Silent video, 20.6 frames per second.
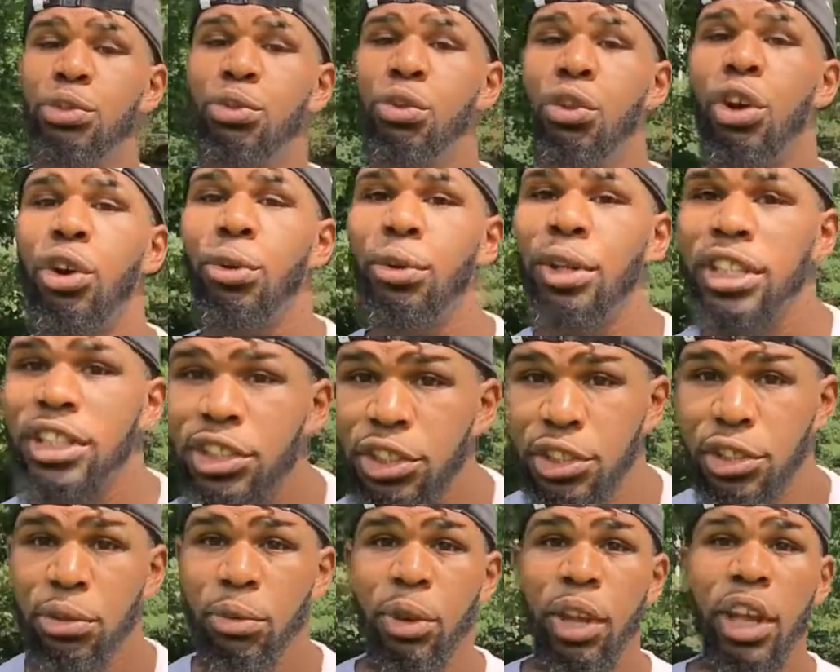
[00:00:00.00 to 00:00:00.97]
you grow into.
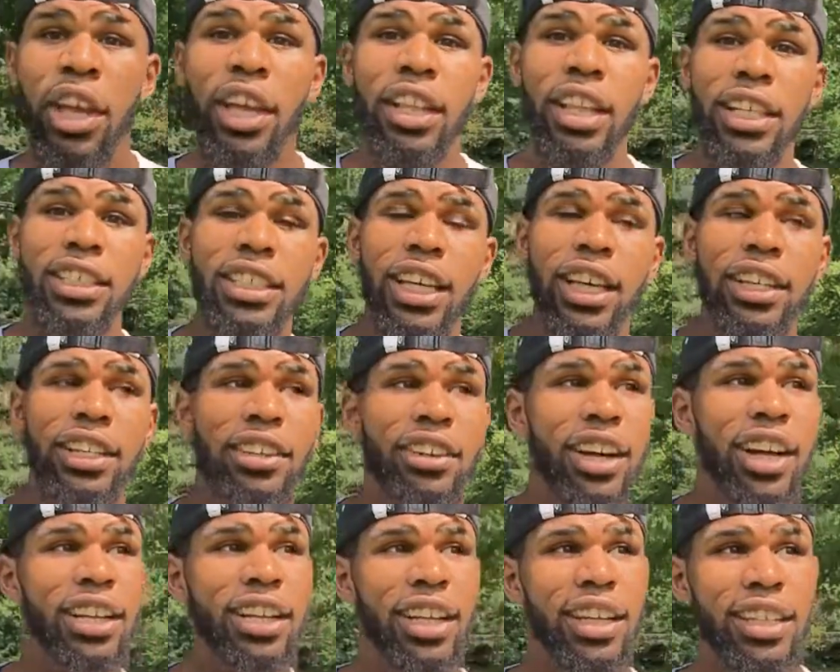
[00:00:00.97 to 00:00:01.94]
That's how your
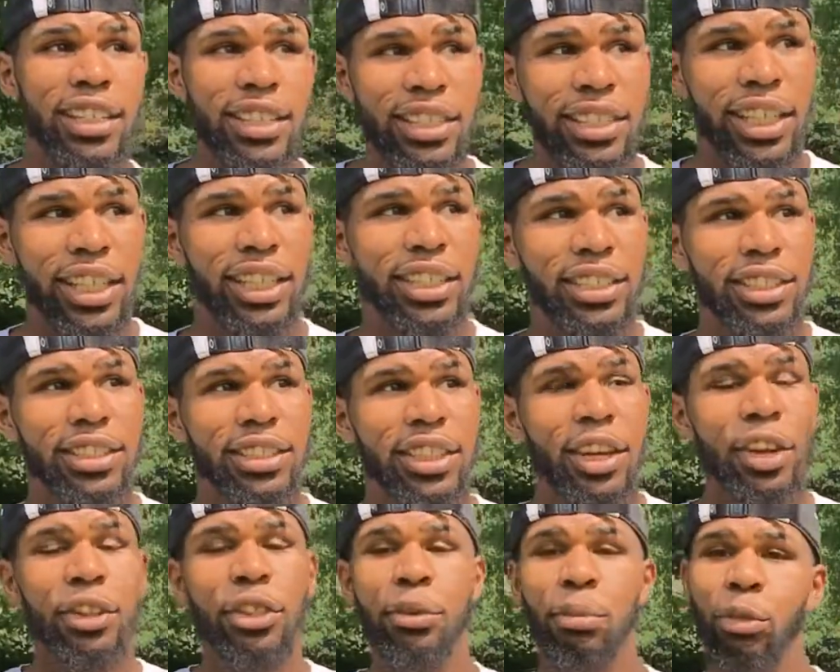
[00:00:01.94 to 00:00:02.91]
identity changes.
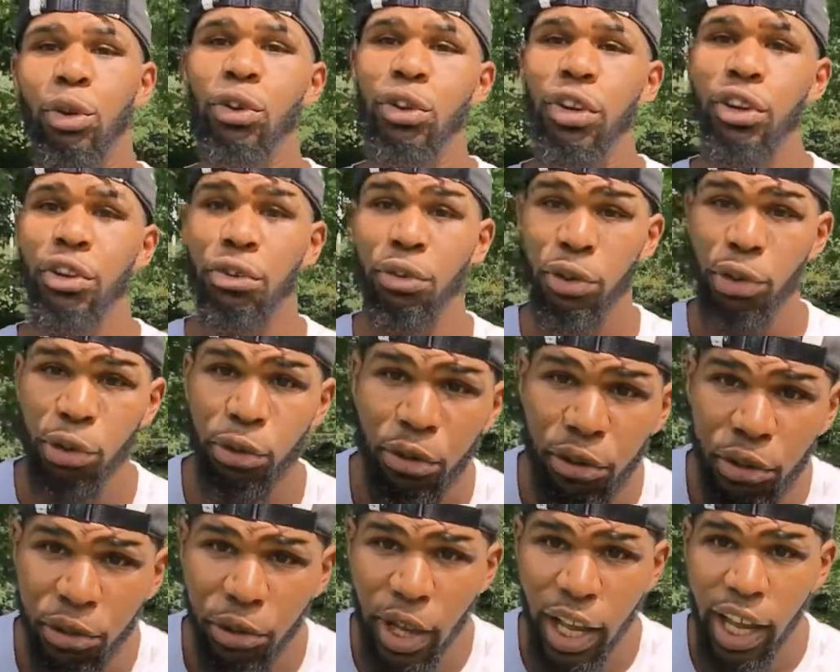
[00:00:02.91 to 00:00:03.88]
The more
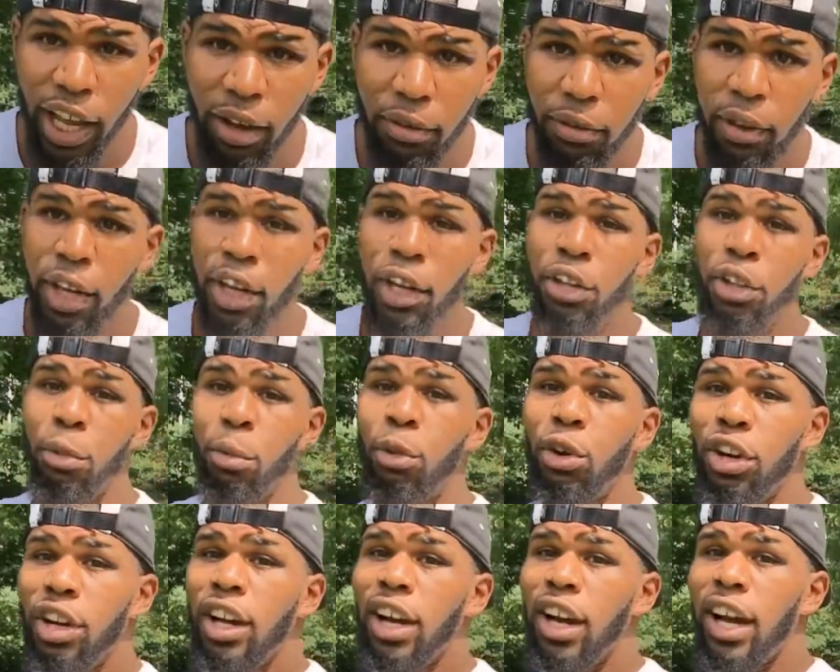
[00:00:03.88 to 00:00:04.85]
growth you have, the
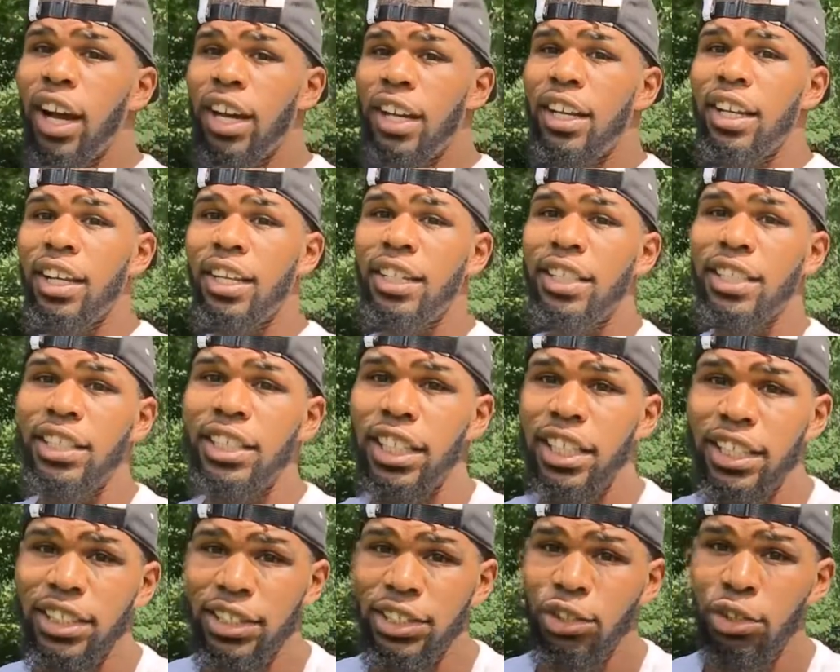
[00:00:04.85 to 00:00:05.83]
more your identity
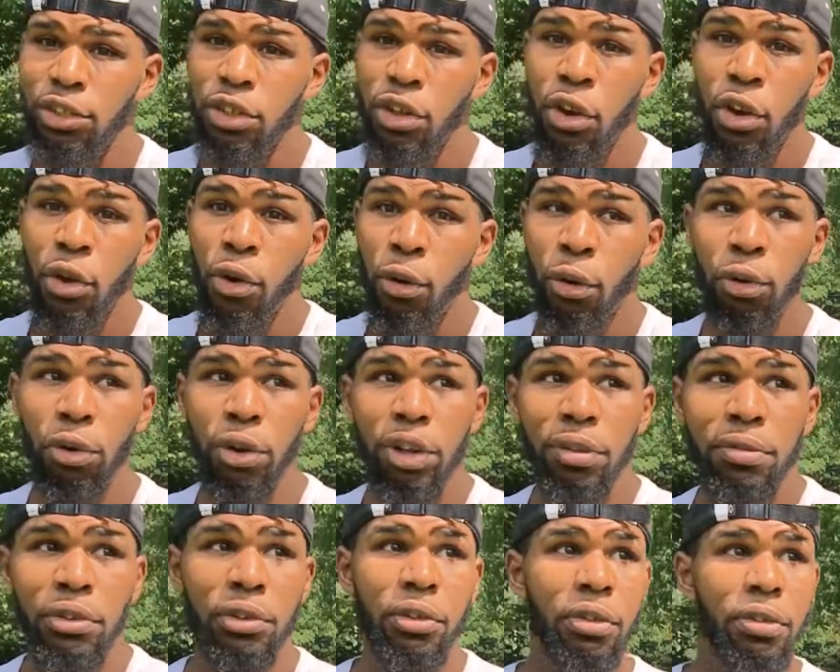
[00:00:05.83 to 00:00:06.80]
changes. Or
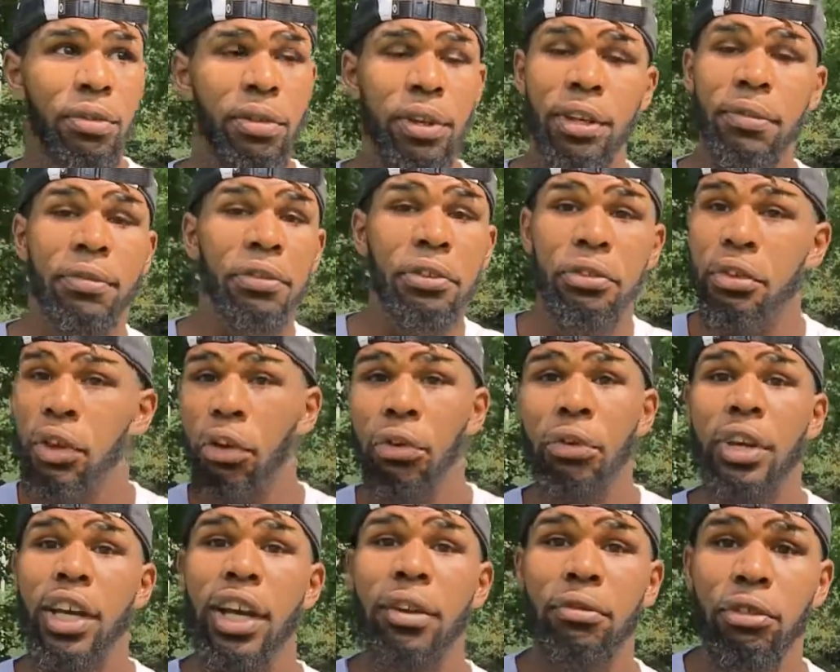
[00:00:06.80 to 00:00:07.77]
if you
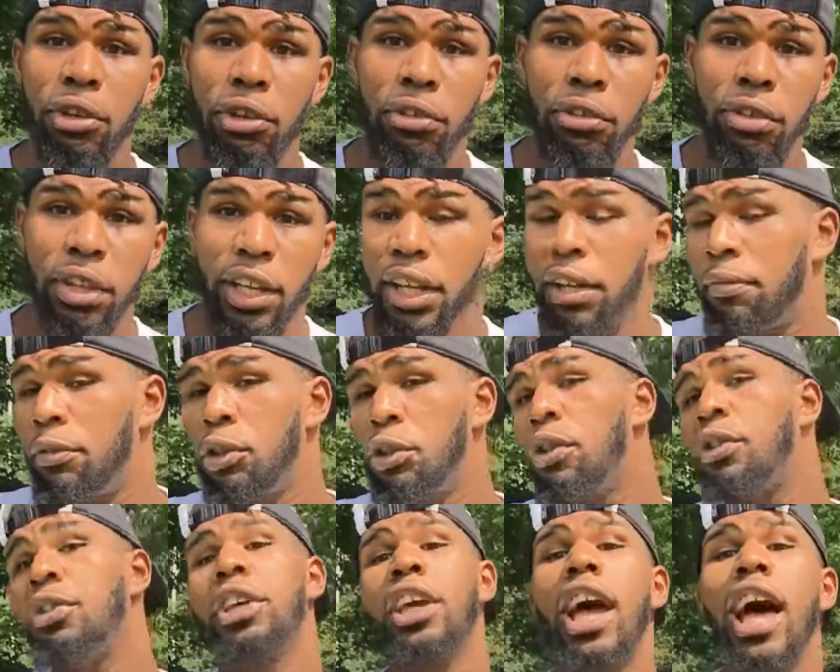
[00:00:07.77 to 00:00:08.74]
don't have growth, like if you
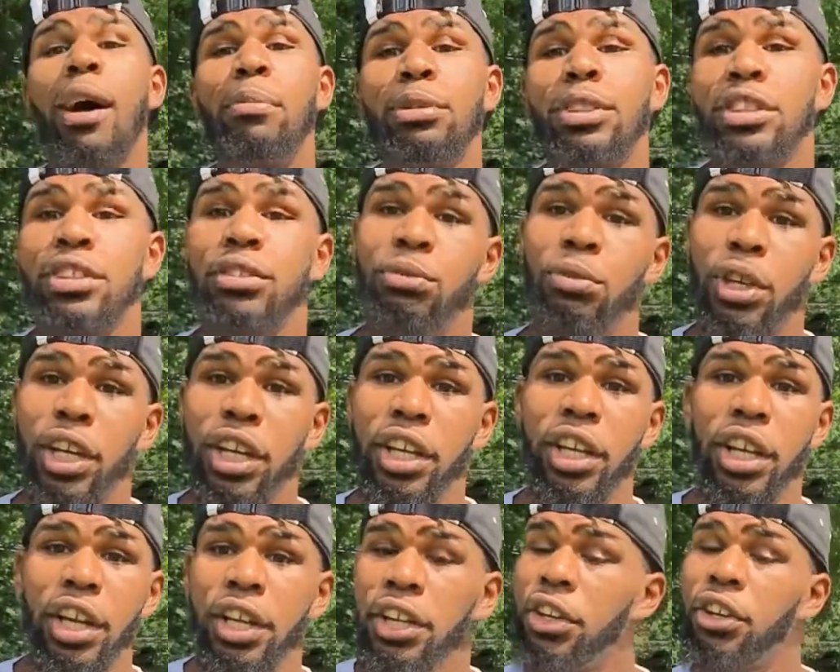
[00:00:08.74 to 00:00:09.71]
go the opposite way,
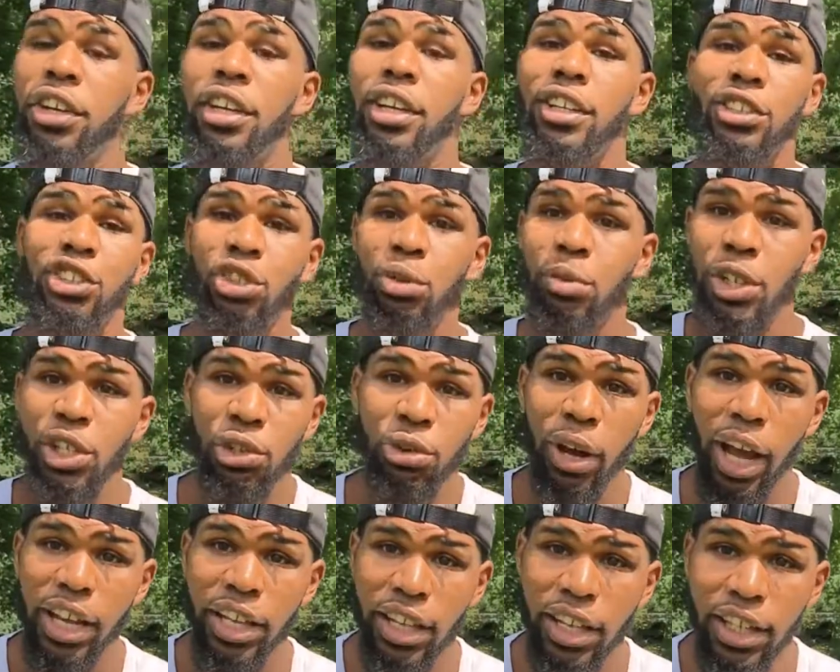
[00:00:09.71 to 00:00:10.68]
you're going to assume a new
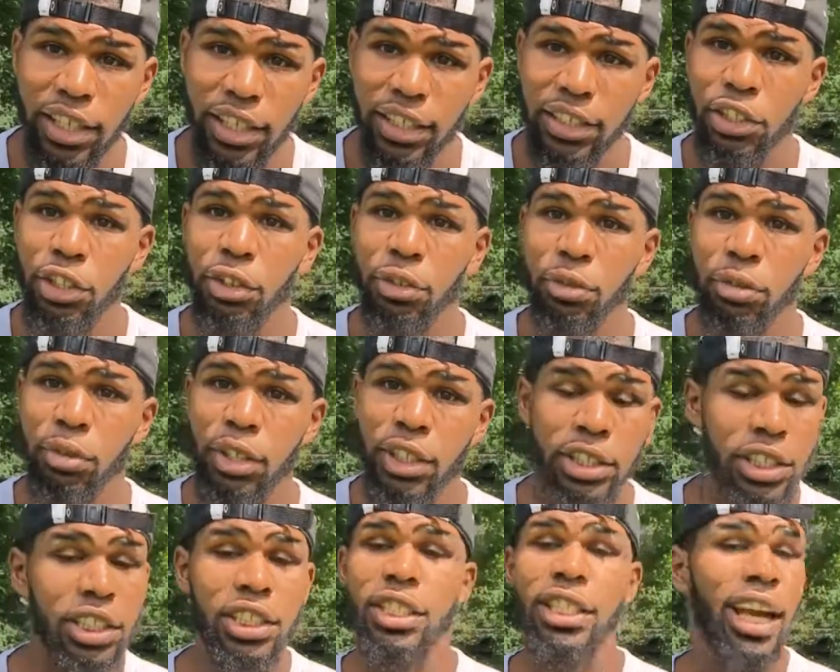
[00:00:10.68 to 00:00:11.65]
identity too.
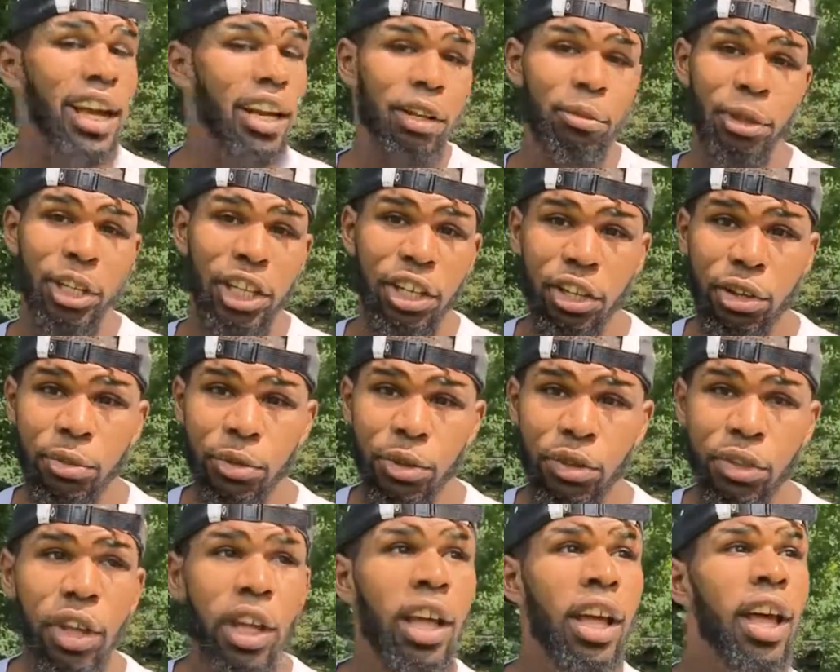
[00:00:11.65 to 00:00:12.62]
It's just not going to be a good
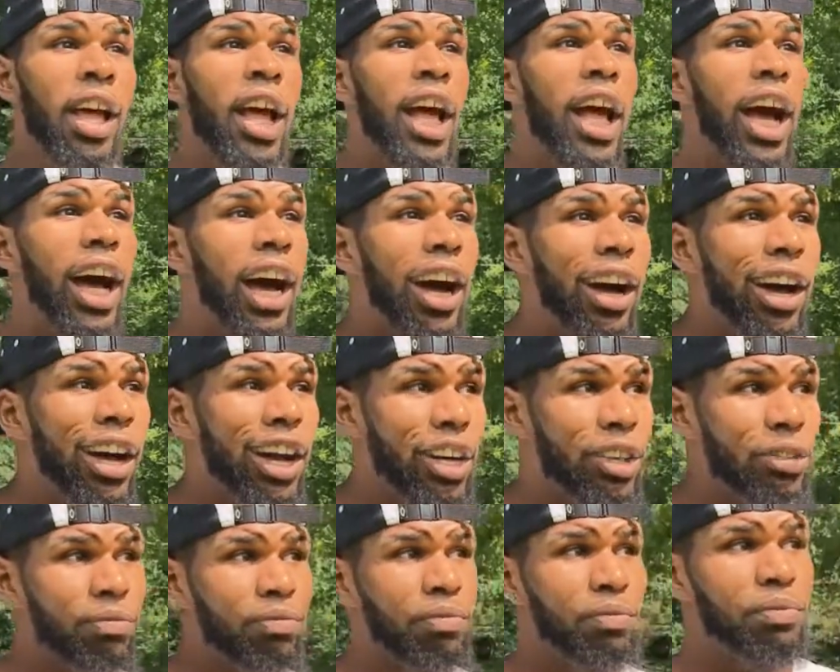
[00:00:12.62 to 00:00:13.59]

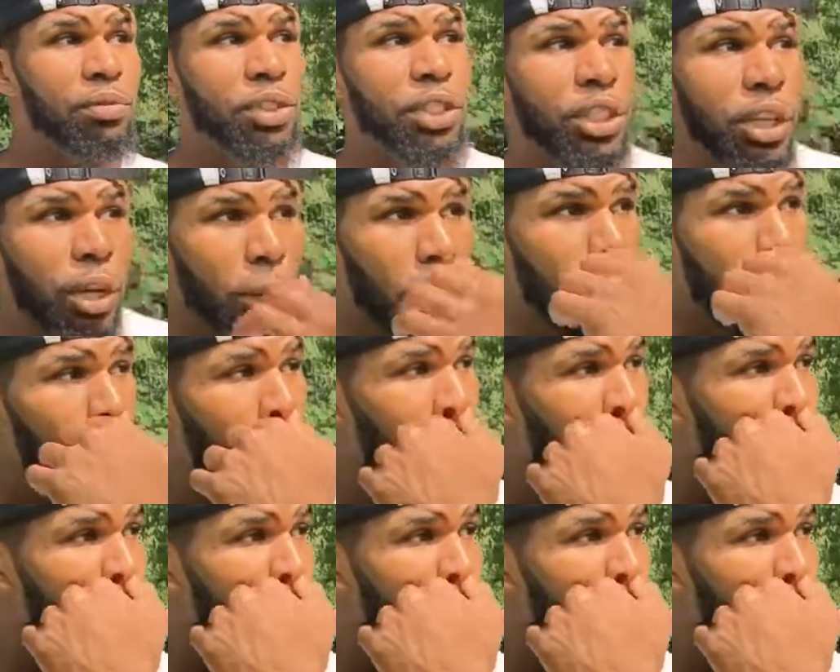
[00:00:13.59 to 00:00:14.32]
one. So